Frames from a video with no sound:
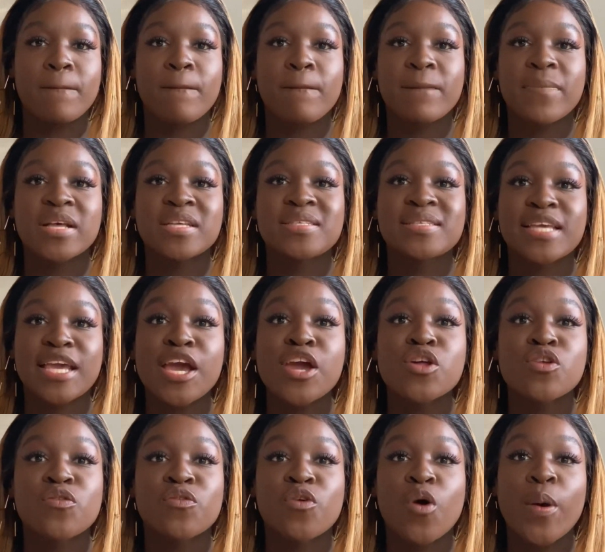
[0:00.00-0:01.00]

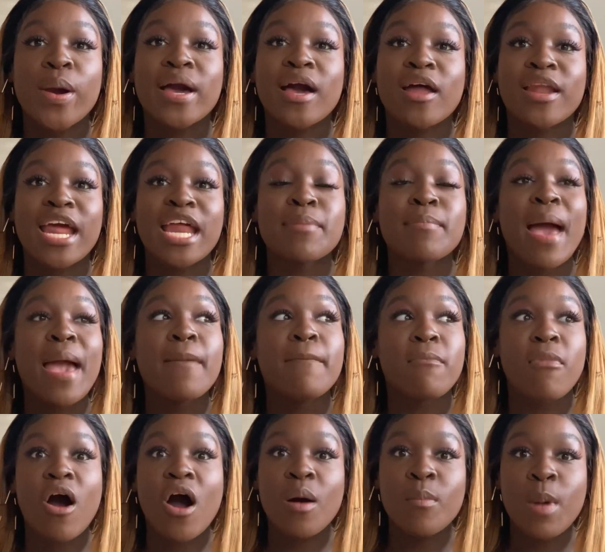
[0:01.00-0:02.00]
scared of going out. And my
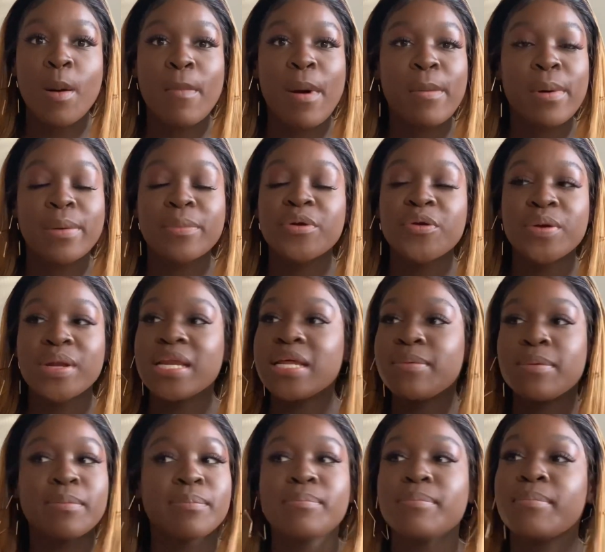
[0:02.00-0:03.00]
mommy
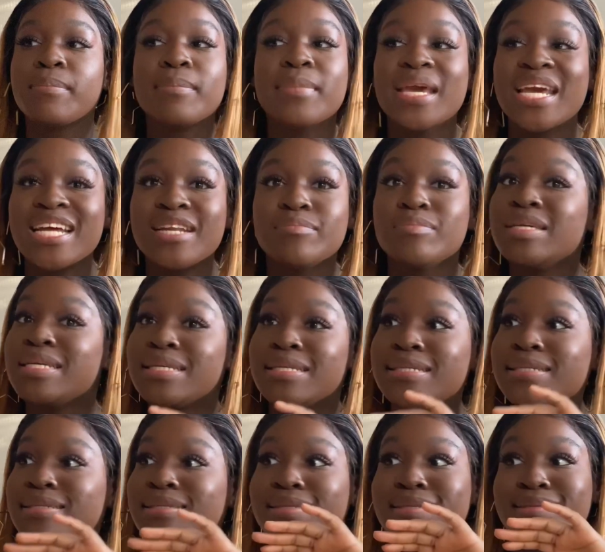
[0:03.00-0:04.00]
really made me
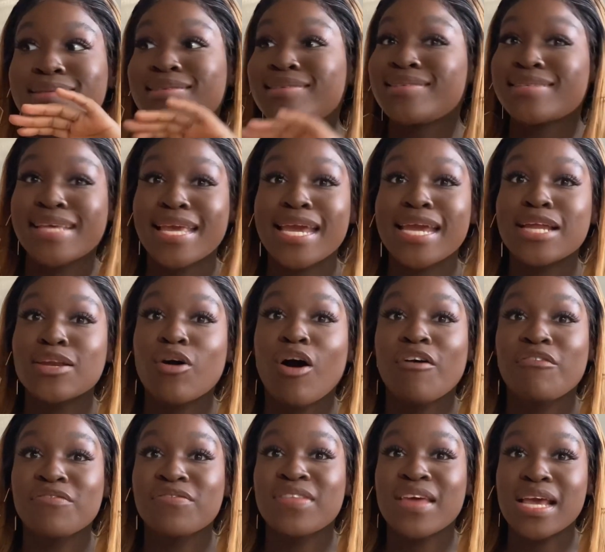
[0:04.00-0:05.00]
scared
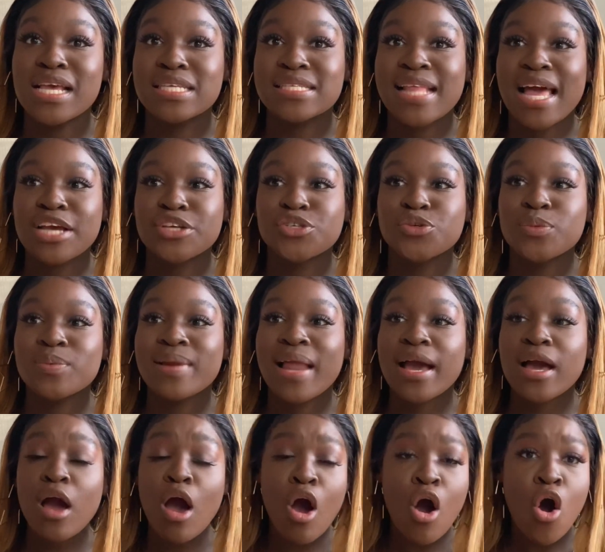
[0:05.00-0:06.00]
of things. Like she'll be
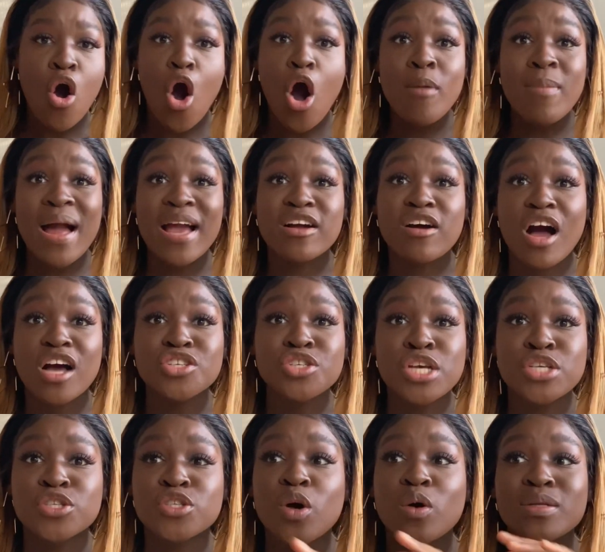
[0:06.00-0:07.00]
like, oh my gosh, I
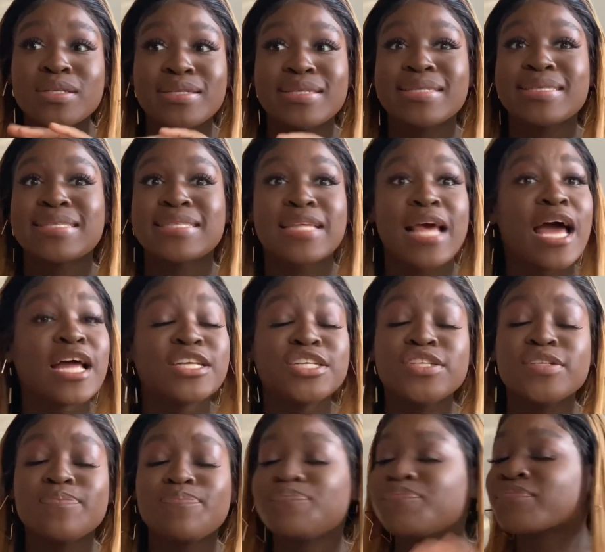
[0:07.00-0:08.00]
saw this
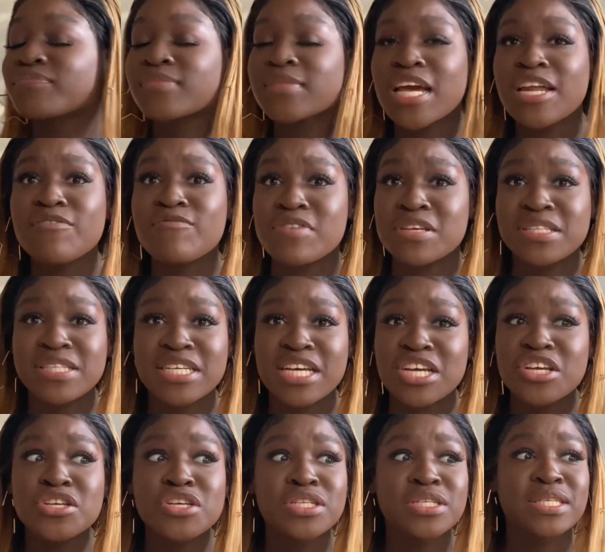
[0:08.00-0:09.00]

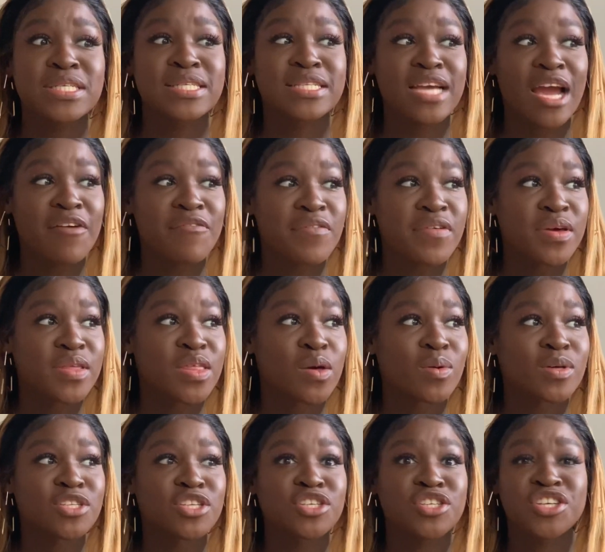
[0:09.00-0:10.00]
investigation discovery, there
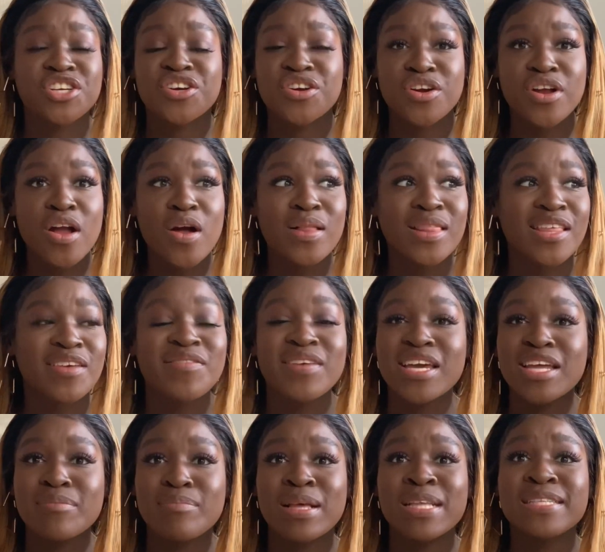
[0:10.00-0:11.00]
was a girl living
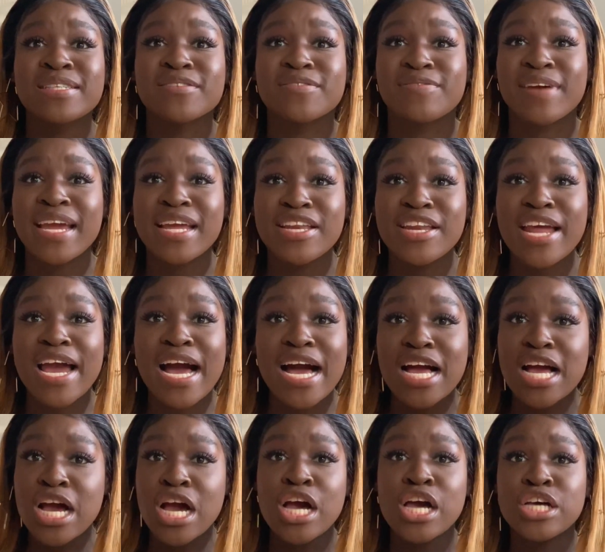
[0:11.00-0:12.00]
in Pennsylvania,
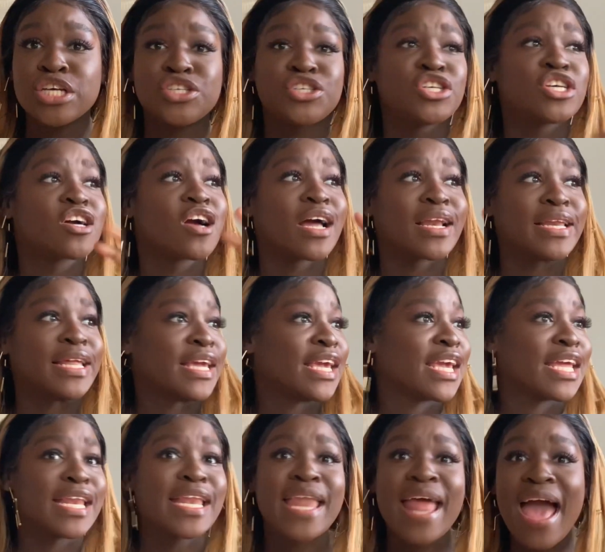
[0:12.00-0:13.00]
she got
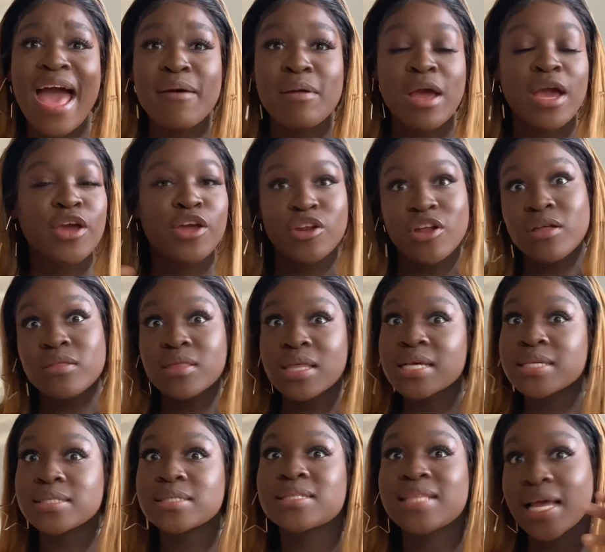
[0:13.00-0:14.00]
kidnapped. You know,
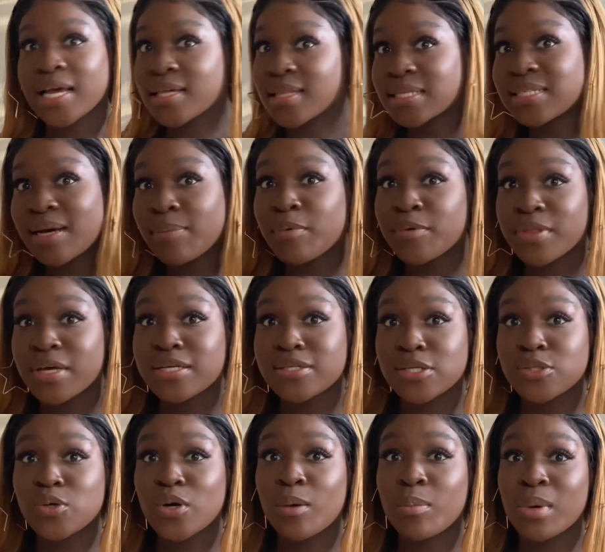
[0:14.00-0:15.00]
things like the type of things they
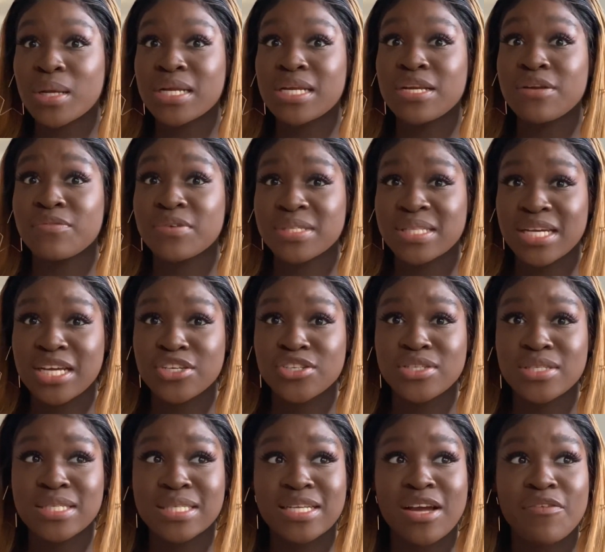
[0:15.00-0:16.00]
talk about in
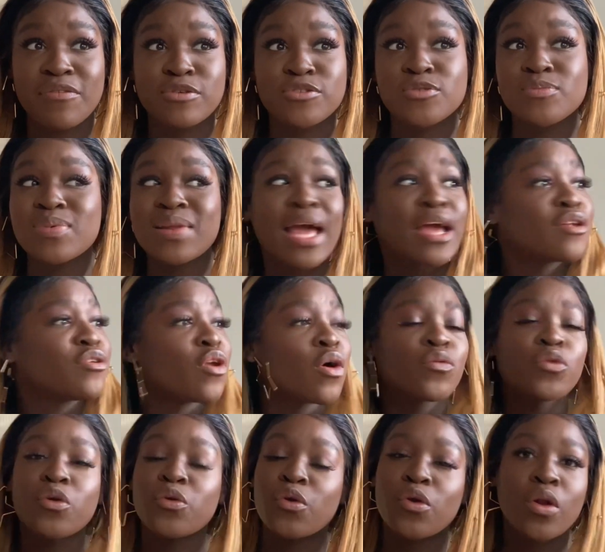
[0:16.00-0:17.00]
investigation discovery. She'll be like, no,
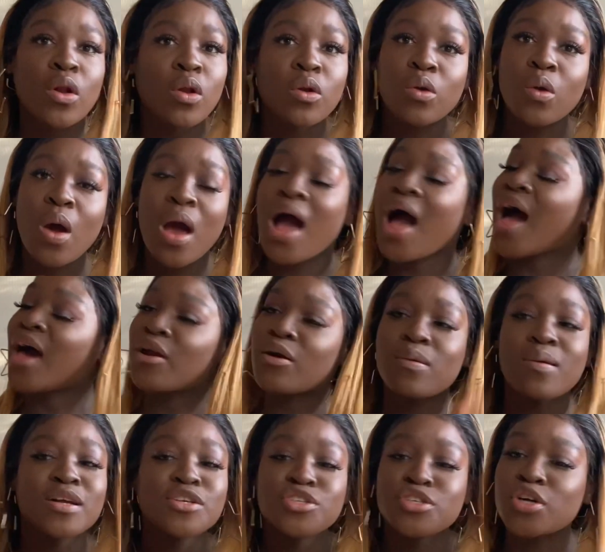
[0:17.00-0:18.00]
I don't
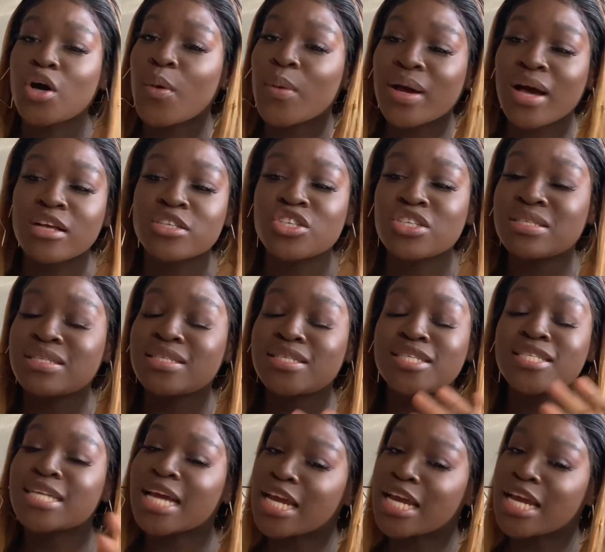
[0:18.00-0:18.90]
want you going out, just stay